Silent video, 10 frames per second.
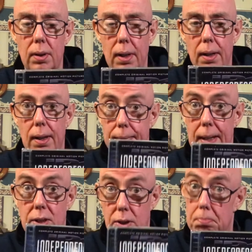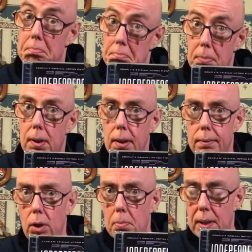and that's
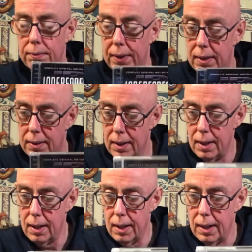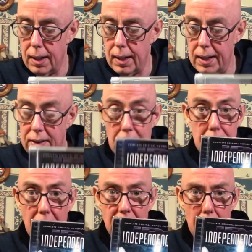no mean feat. It's a